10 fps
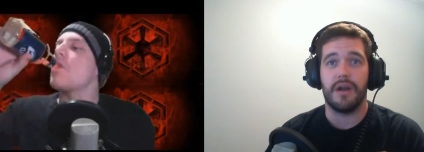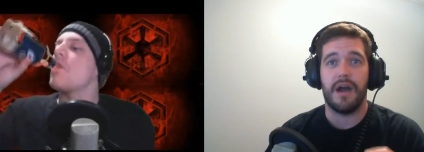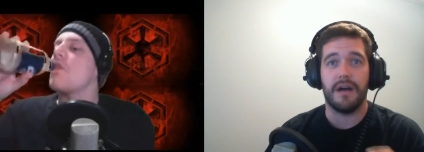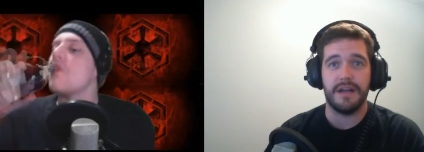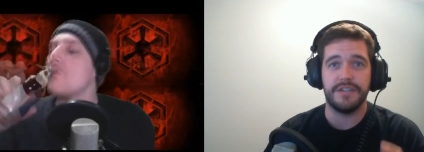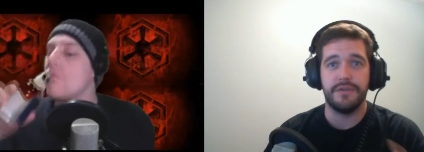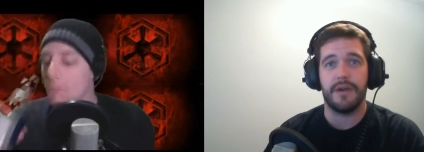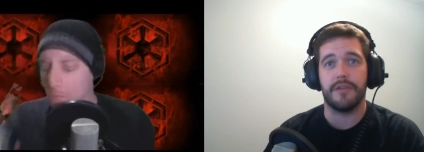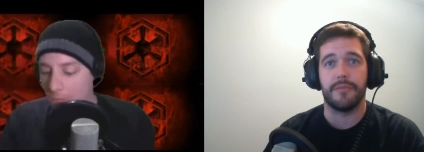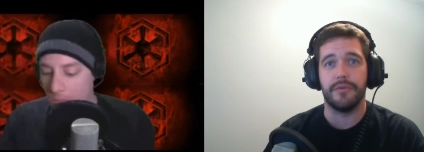Speaker 1: are uh, two
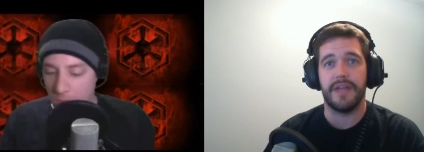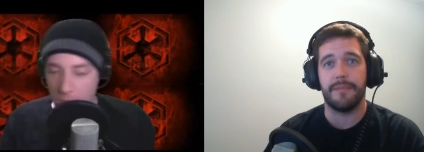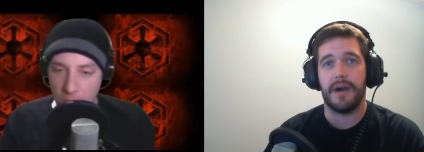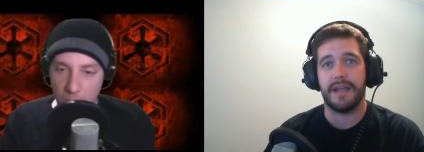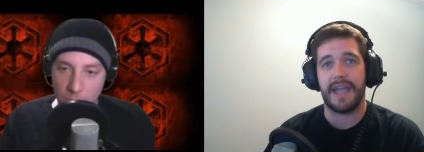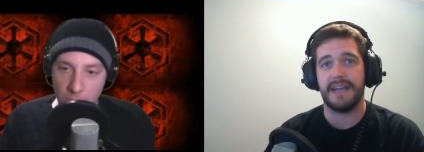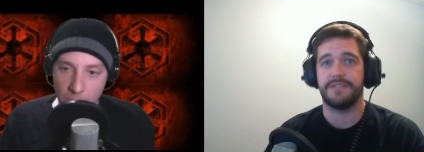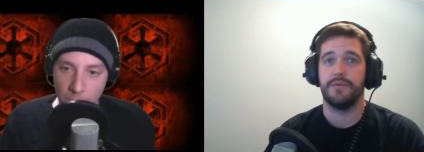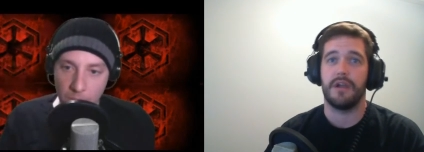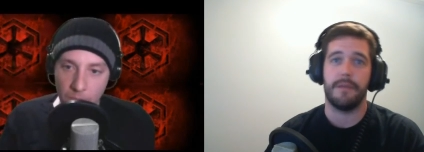other bootleg podcasts
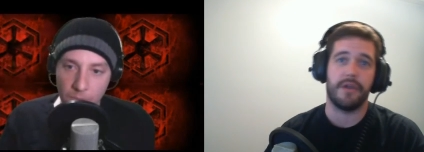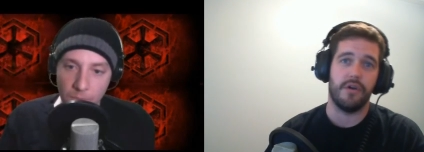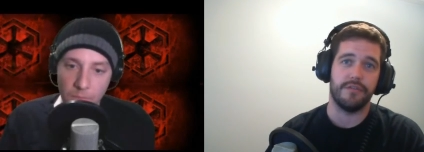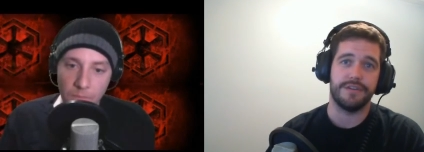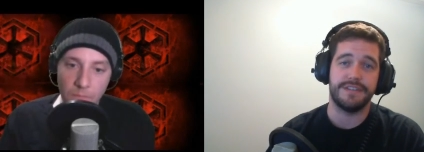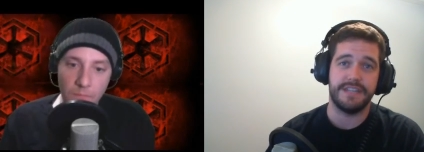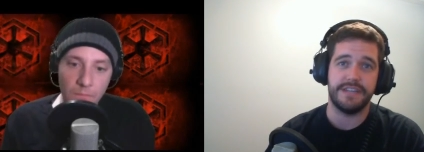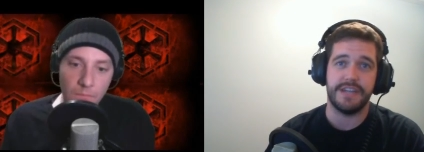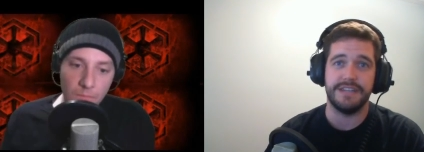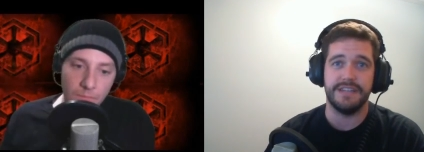who are coming over to T
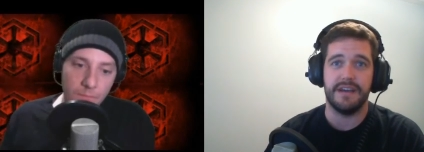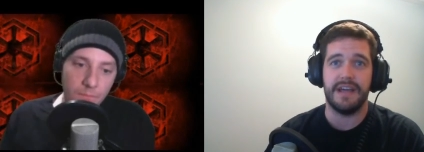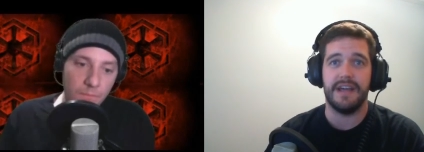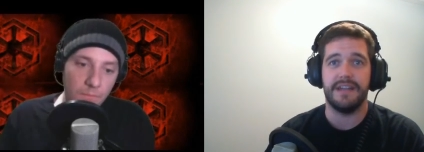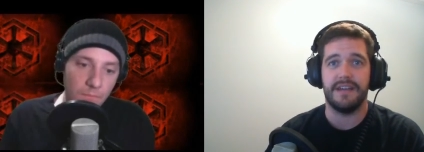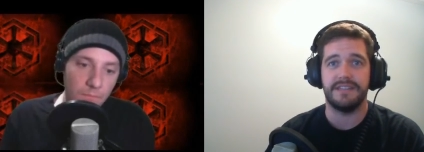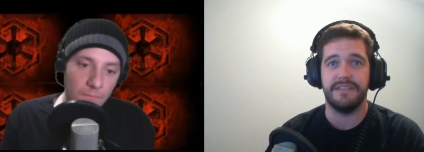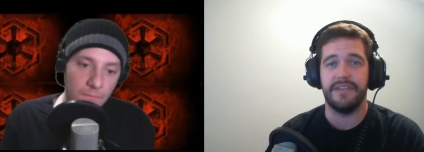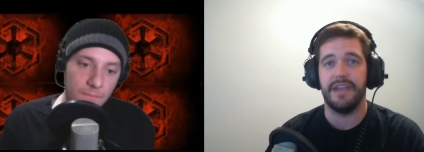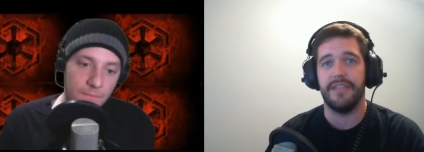G N dot T
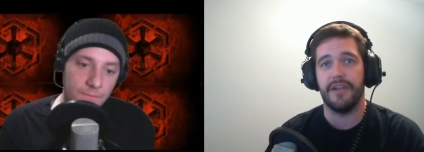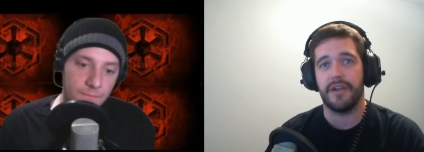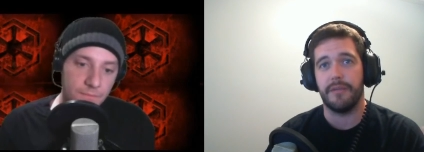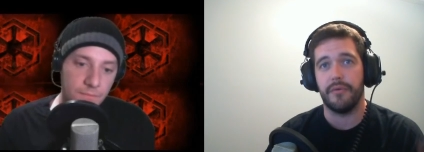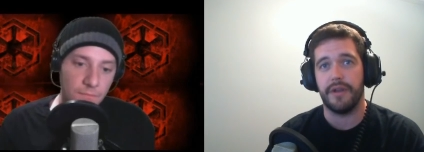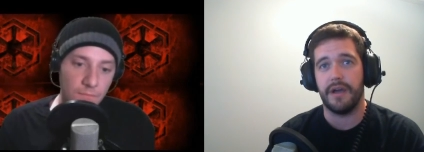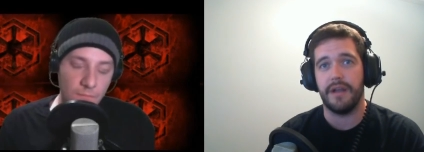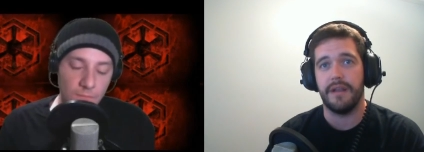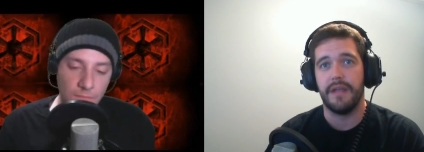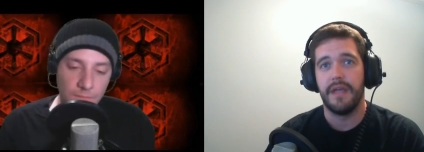V, and they're going to put
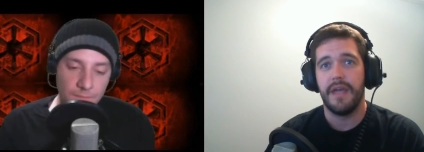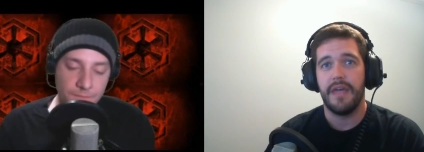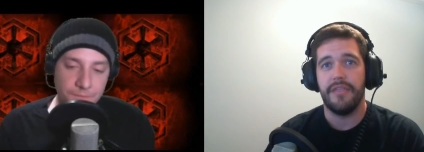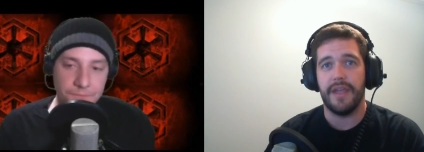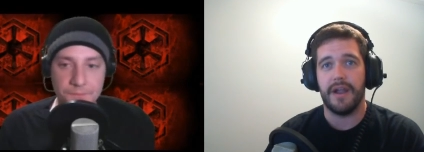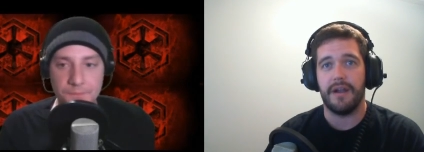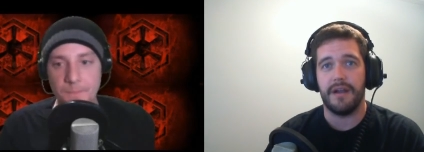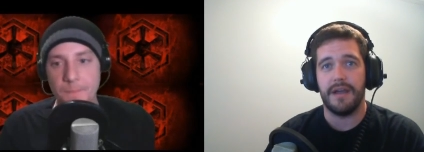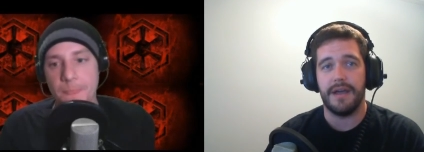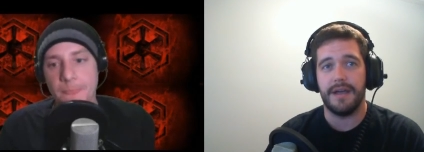on
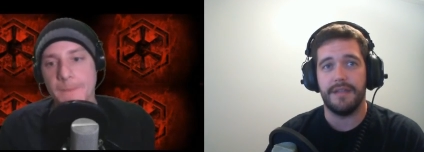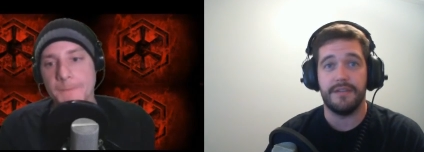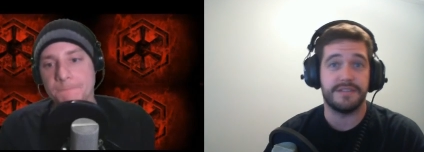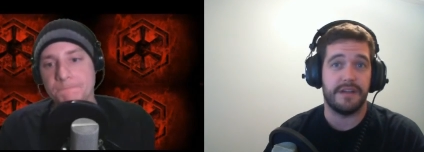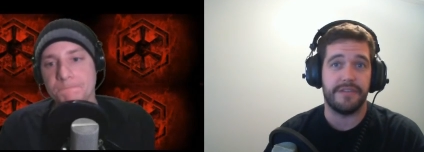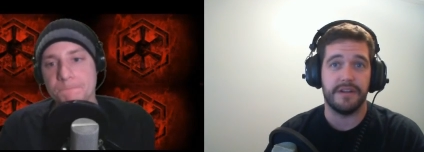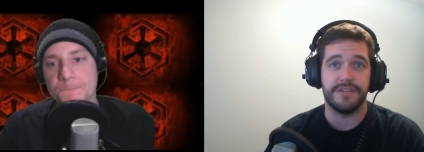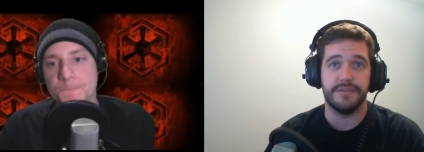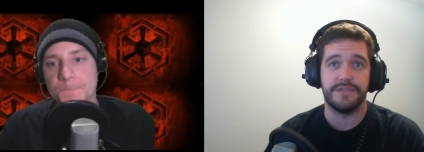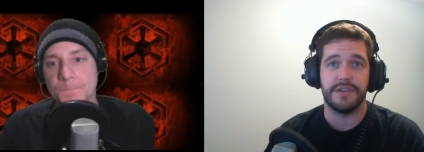their uh, their stuff here
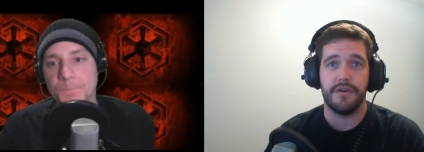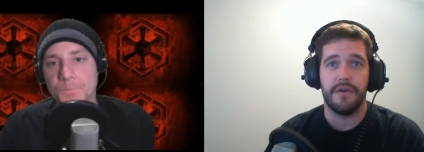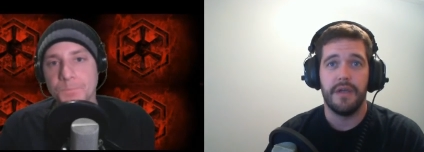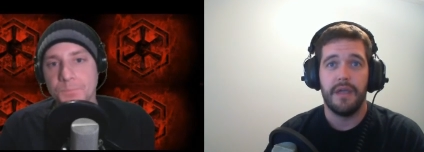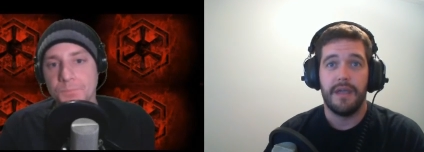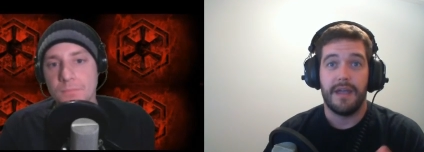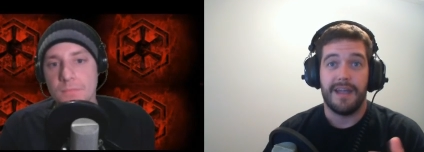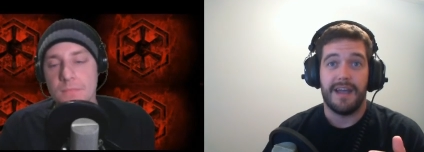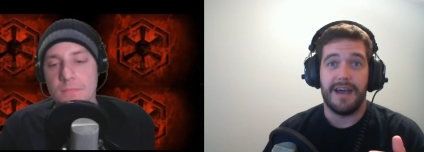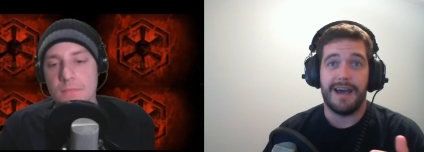too. So
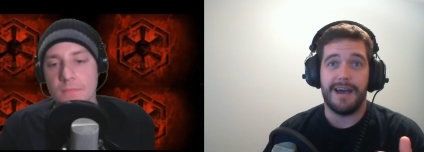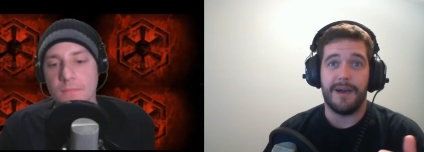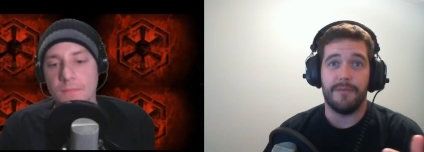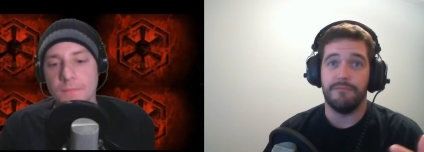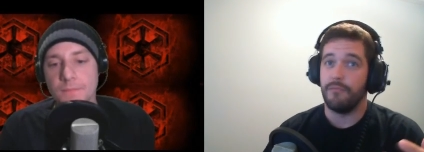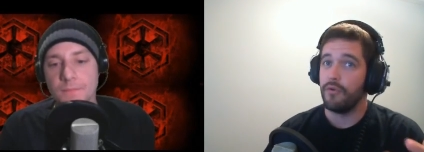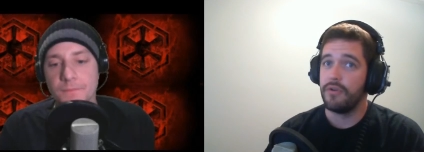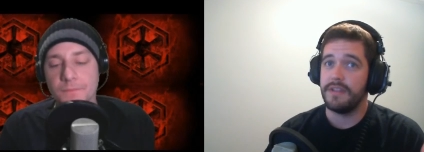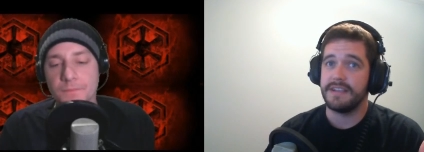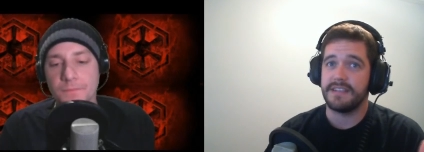um, we're
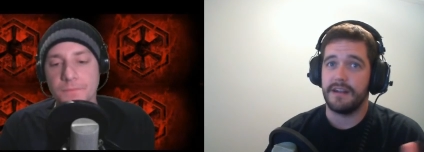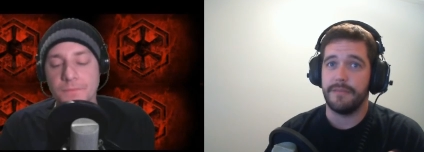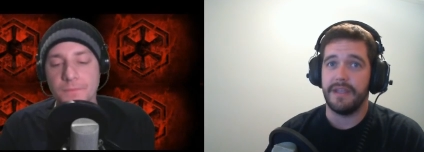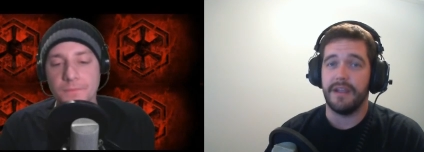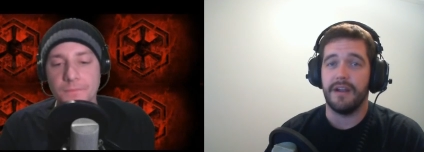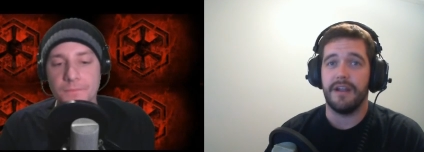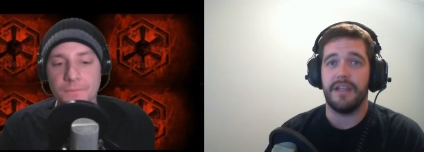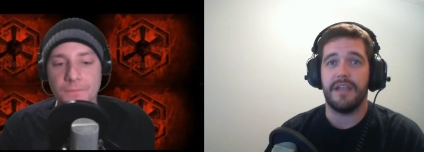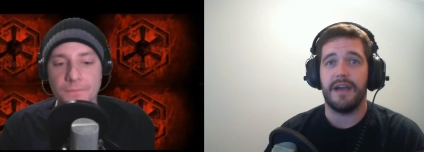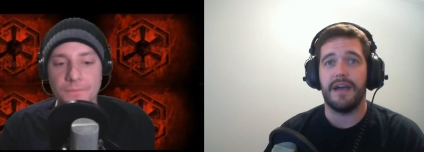really excited to be
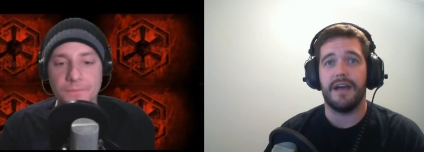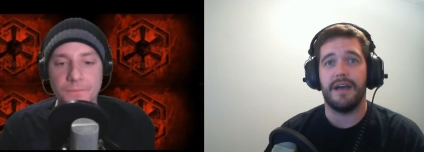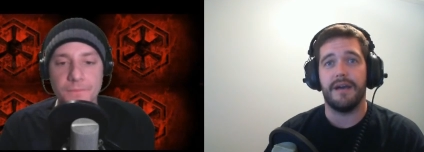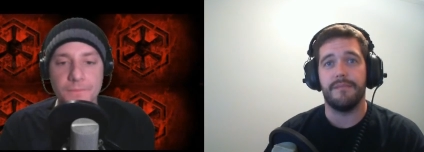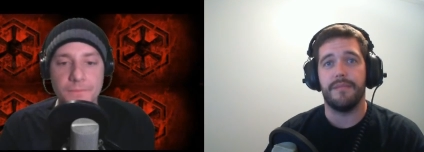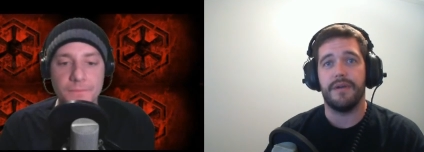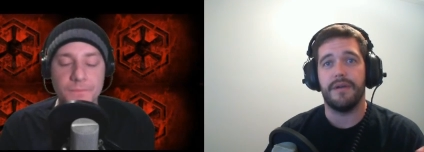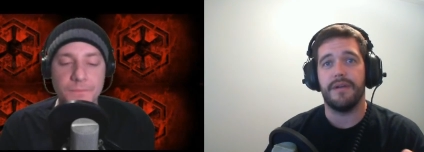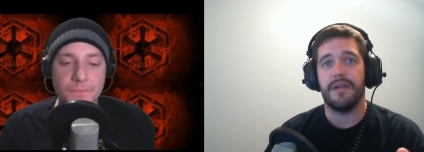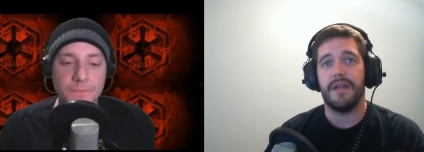here. Um,
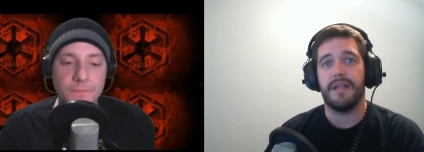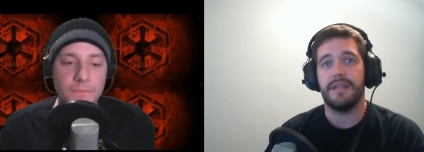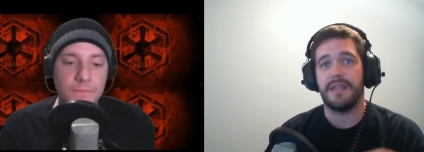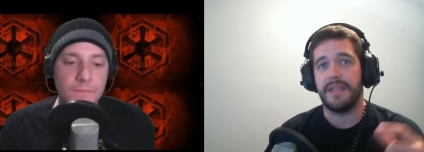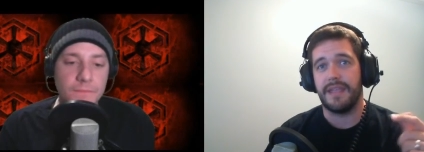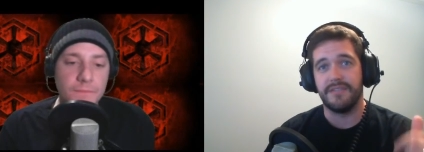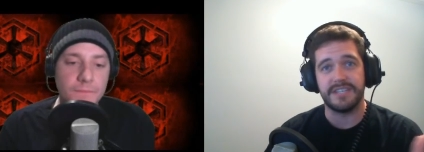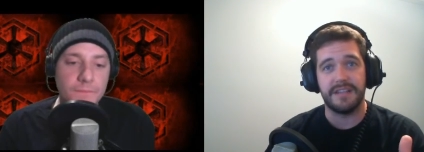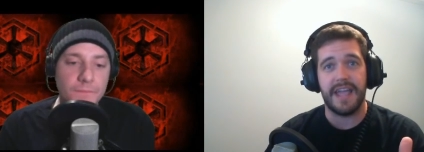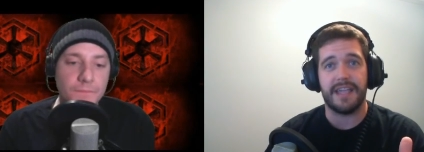give us
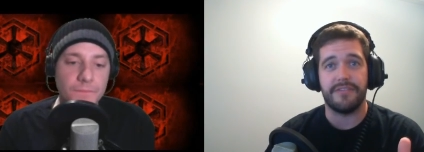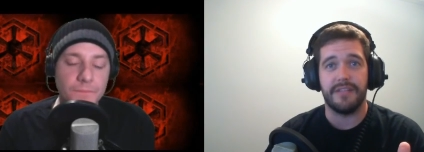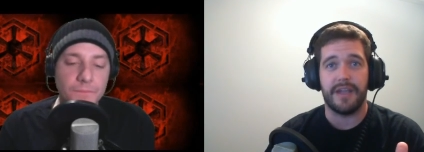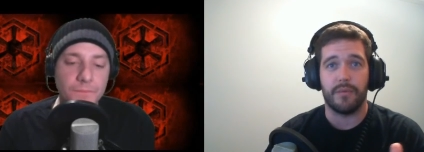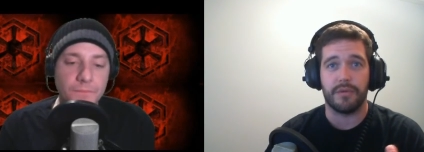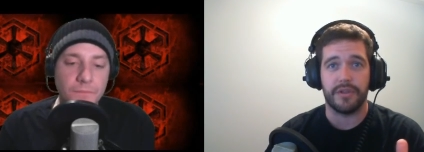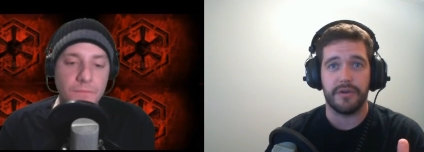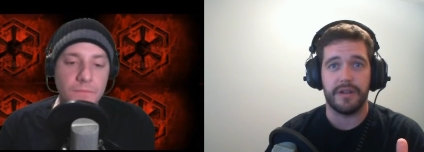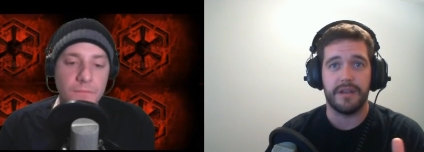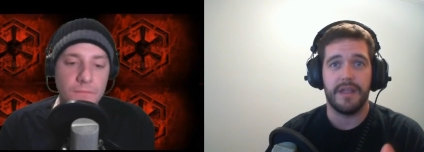a like if you like what we're
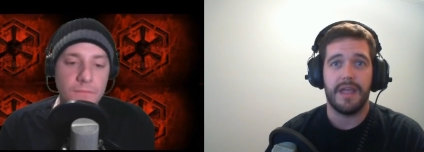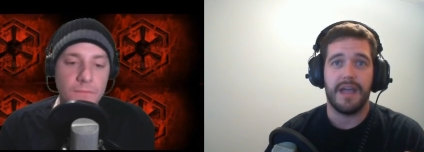doing.